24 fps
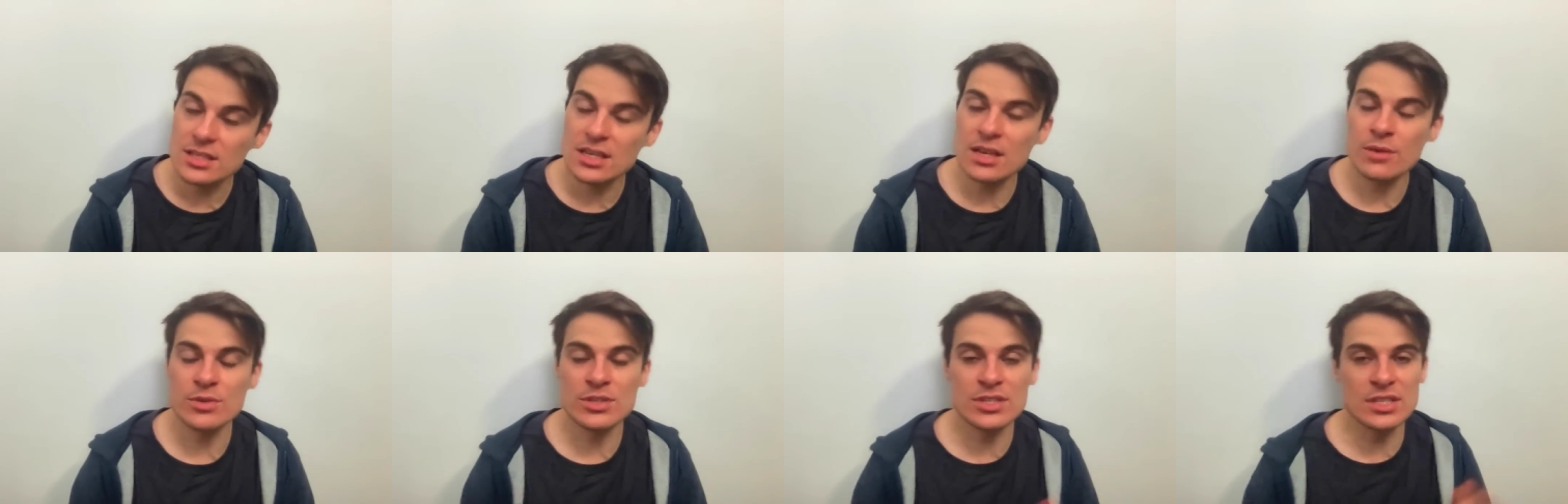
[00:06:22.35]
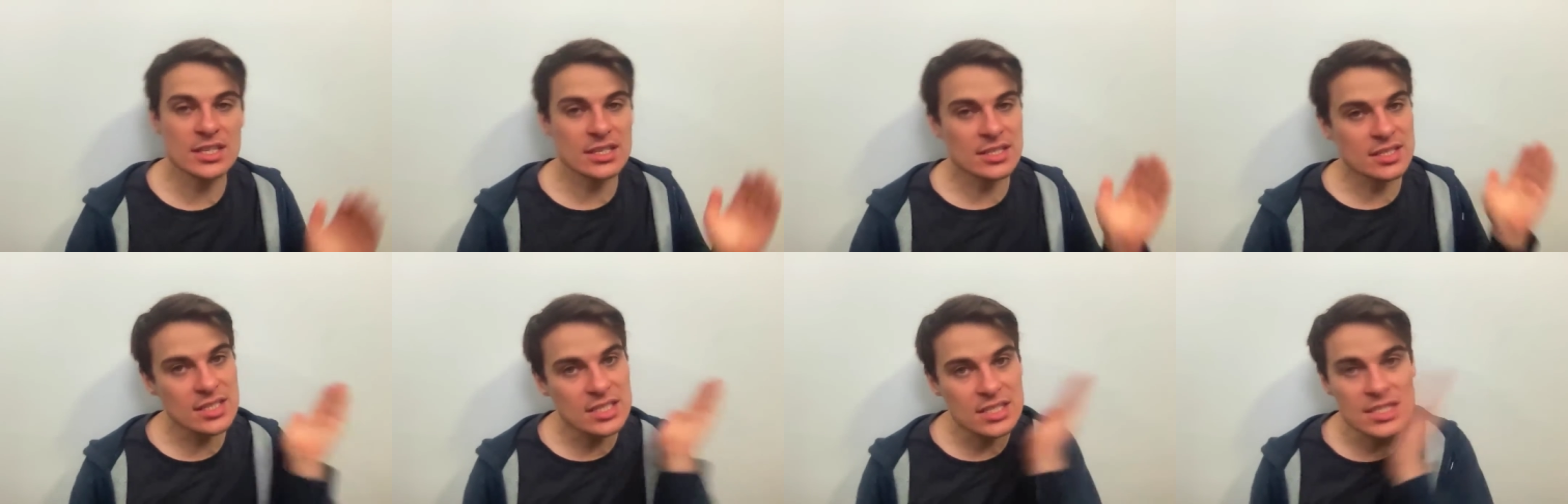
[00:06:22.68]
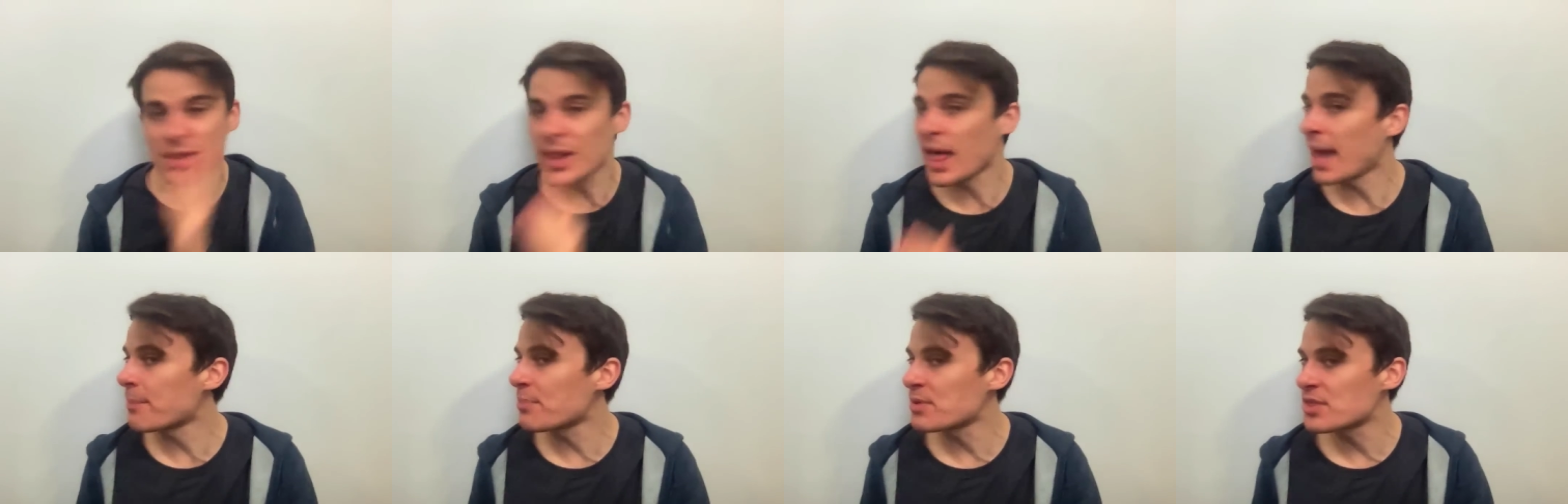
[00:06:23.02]
It was this
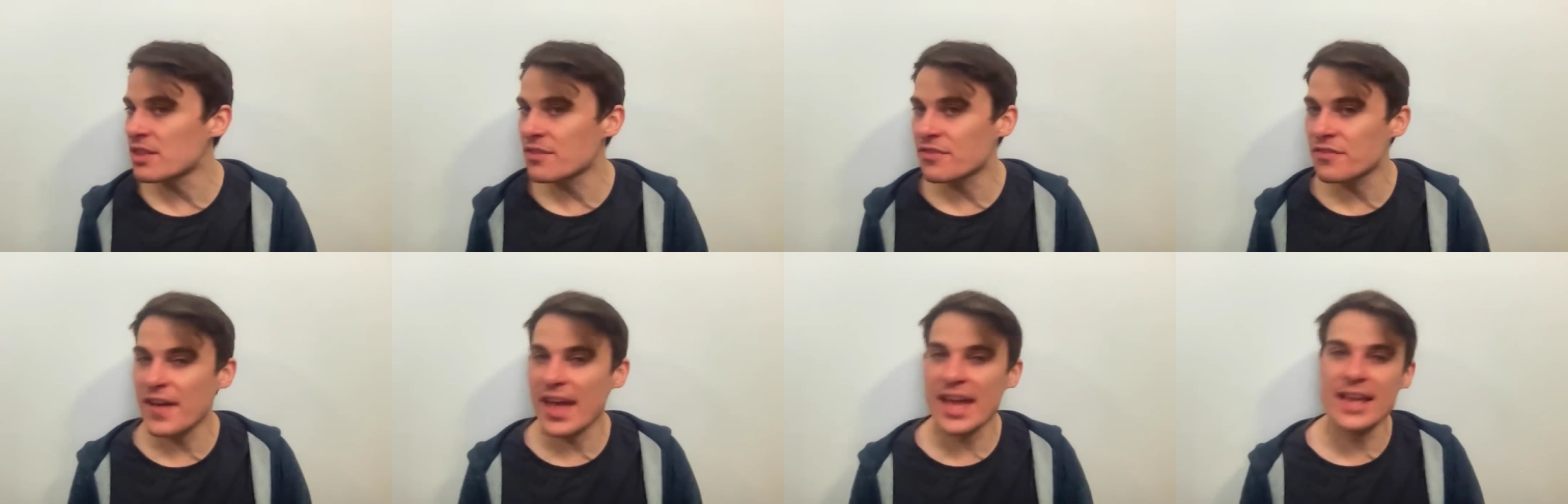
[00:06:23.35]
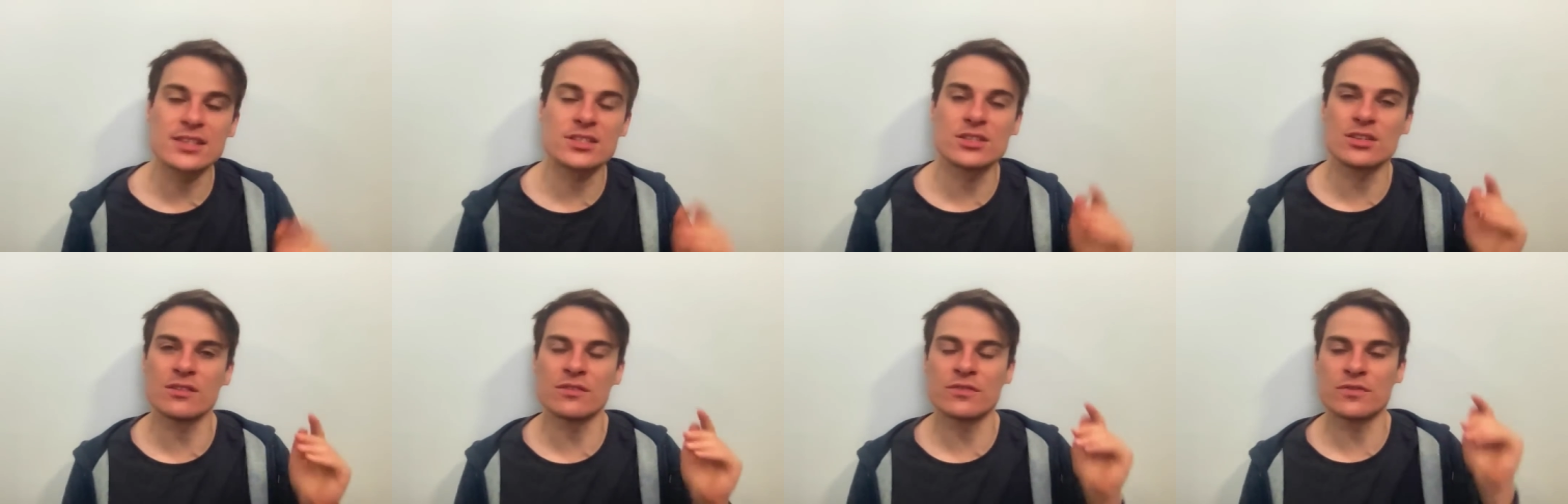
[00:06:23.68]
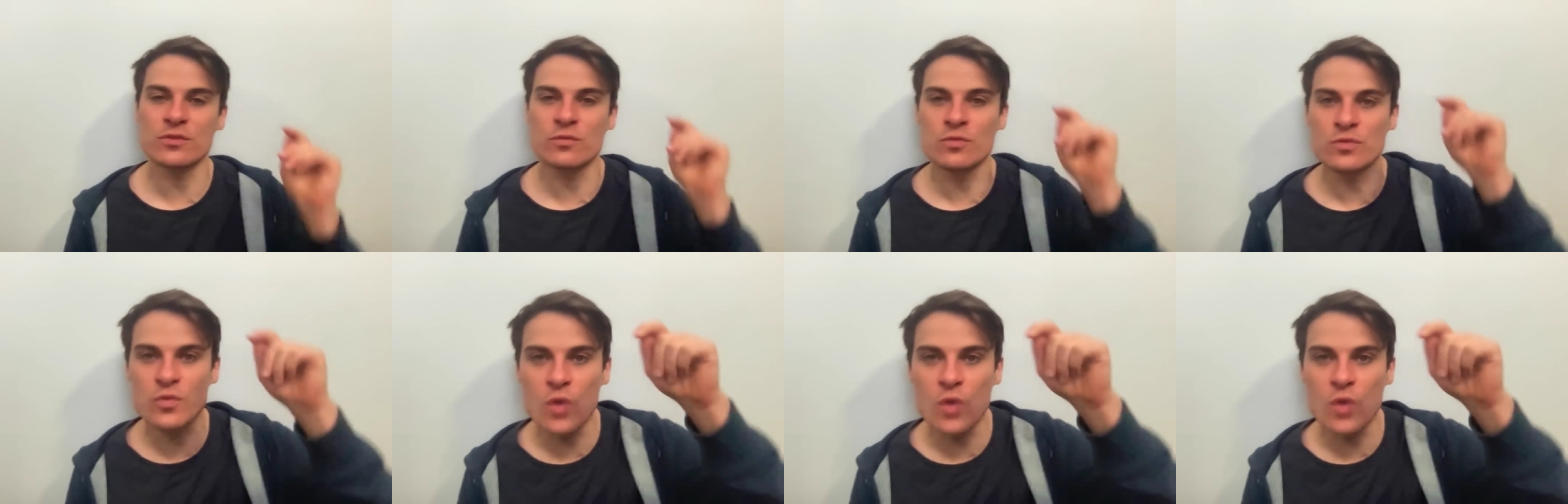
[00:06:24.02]
slap in the face of